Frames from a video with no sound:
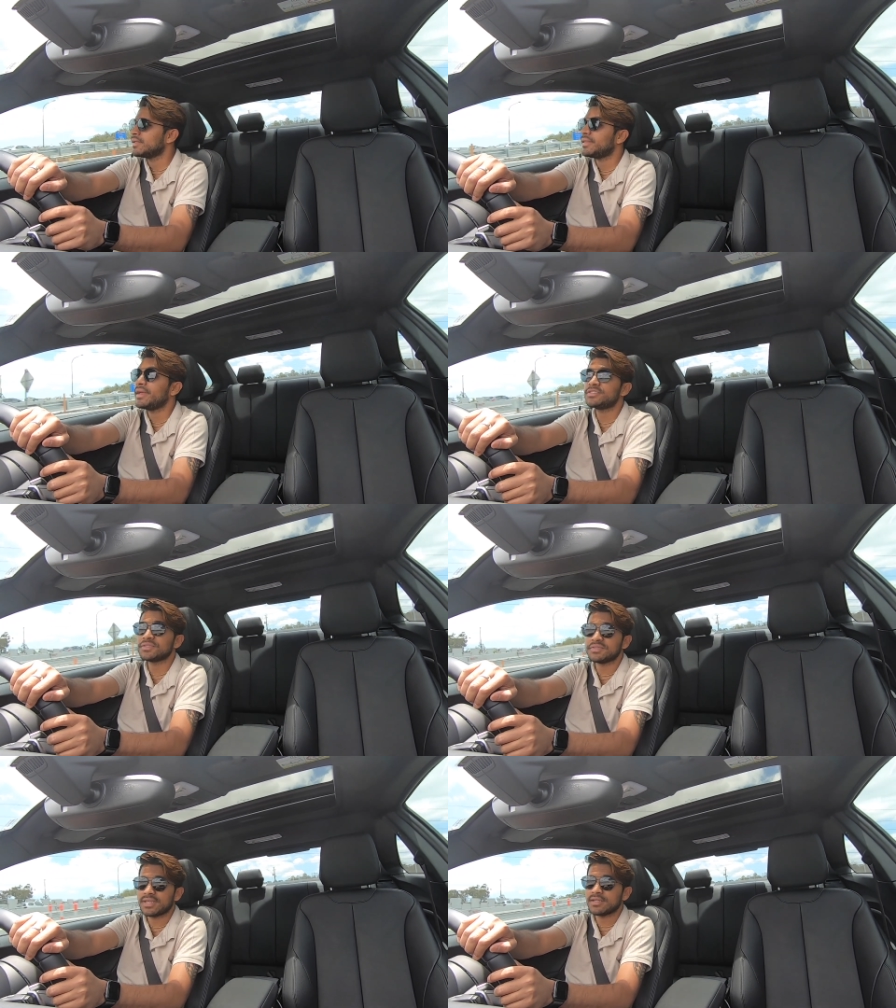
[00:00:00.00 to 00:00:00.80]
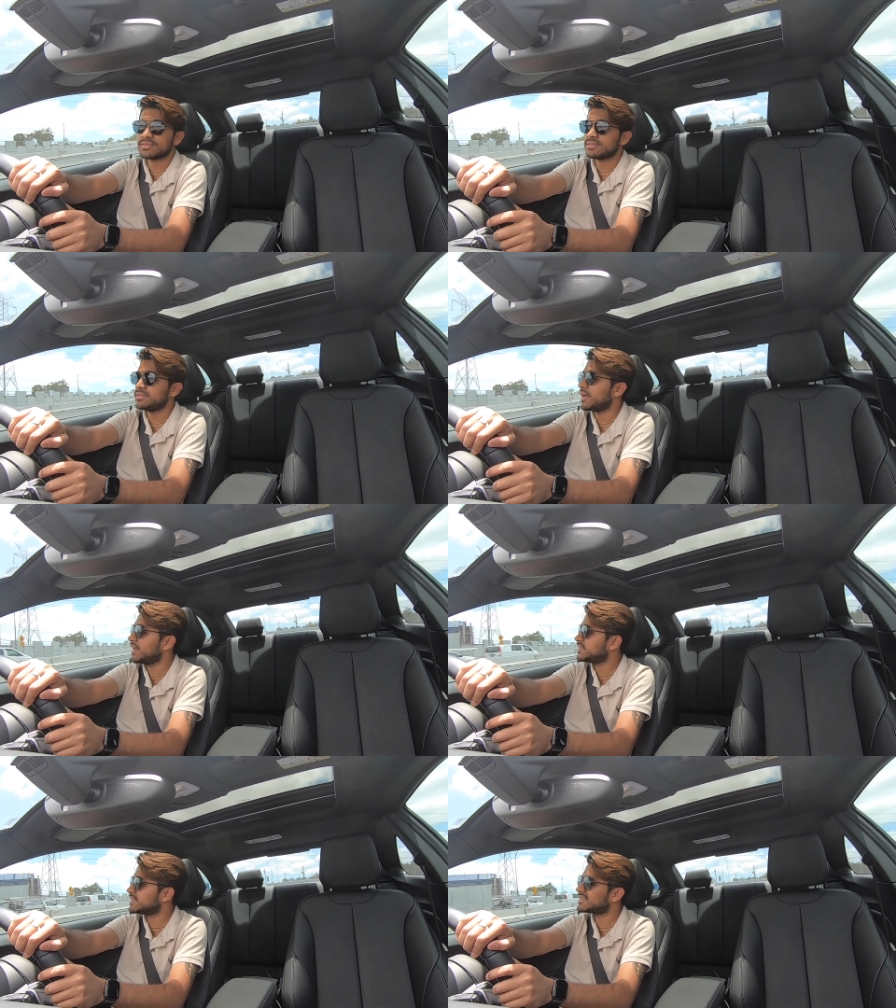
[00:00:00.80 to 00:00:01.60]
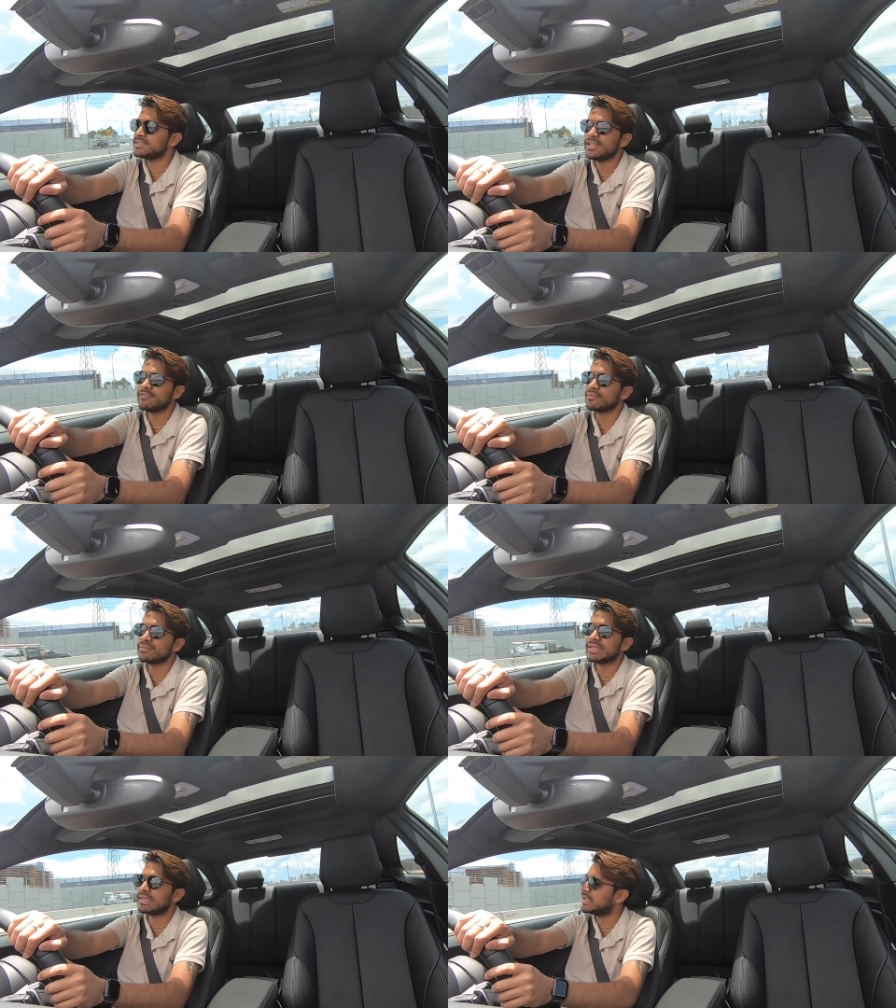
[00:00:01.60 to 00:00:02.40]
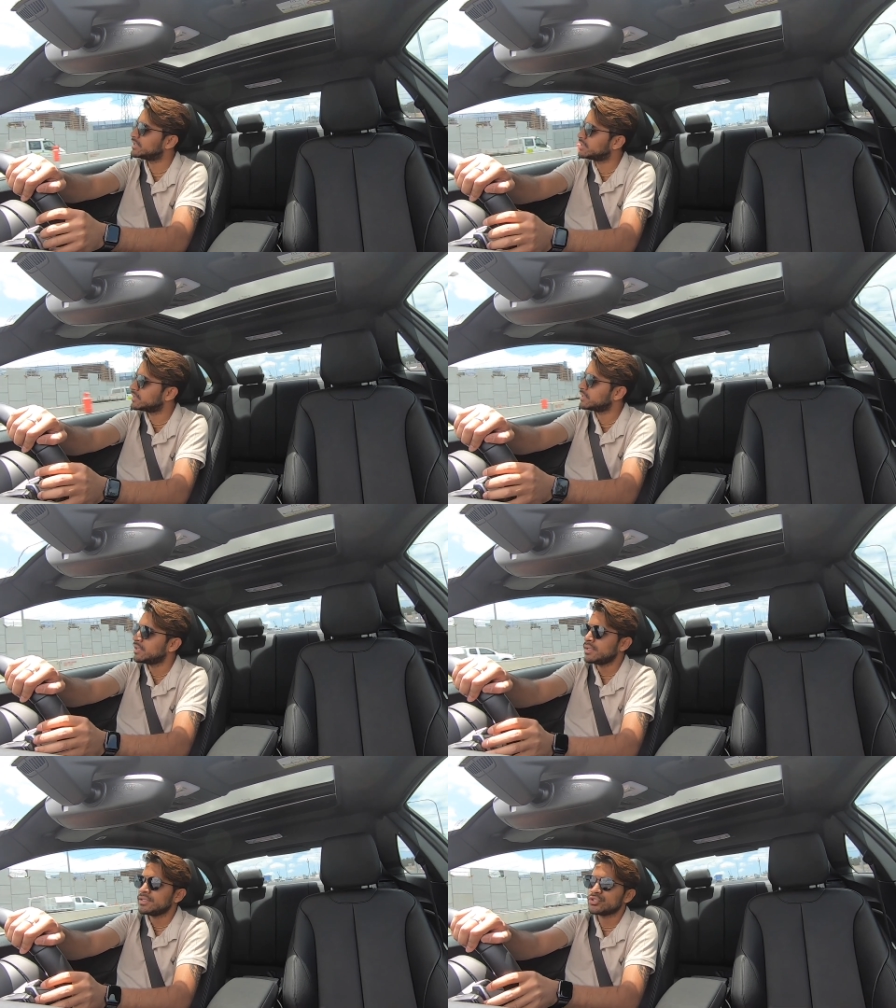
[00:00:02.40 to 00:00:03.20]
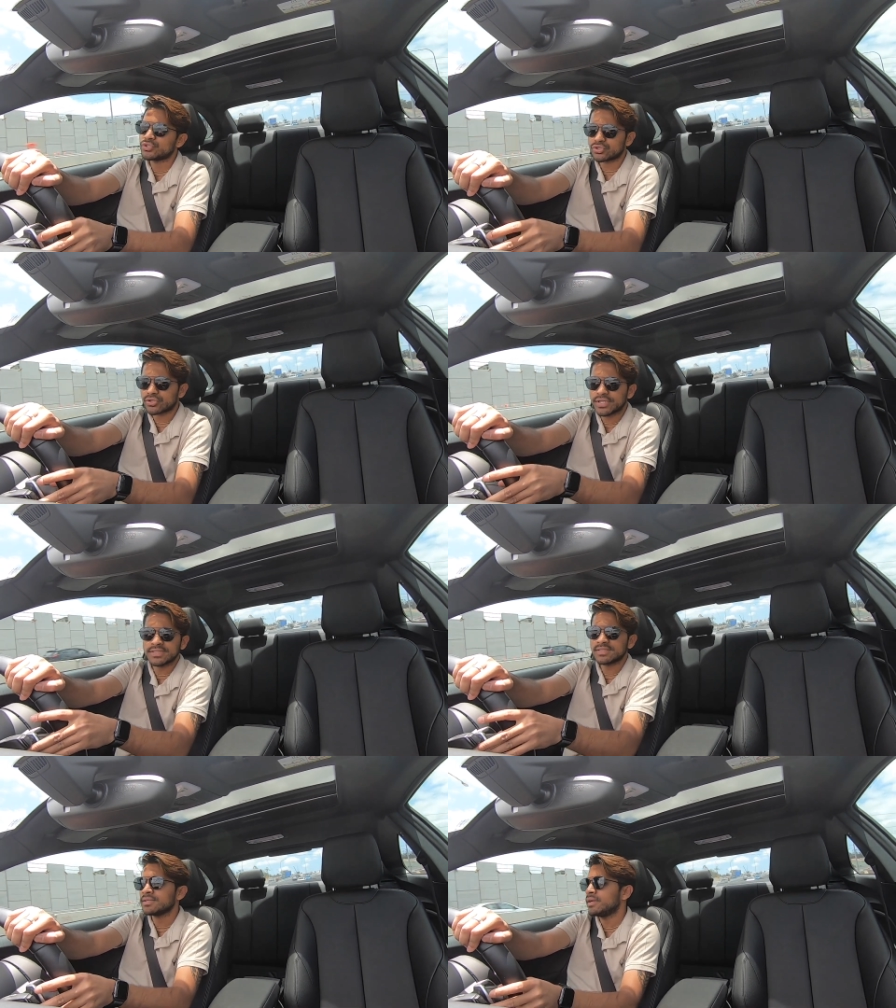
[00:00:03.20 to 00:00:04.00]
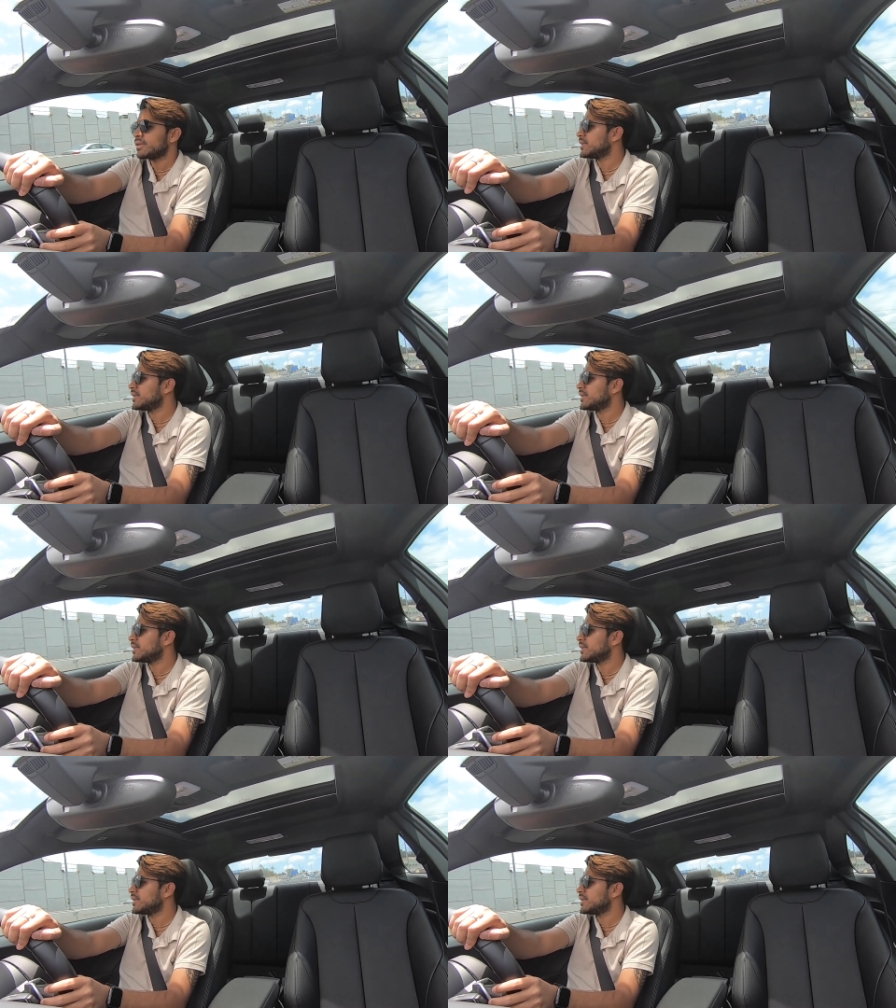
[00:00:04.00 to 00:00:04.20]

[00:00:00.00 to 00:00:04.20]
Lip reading: The engine sounds nice. It's never really under stress.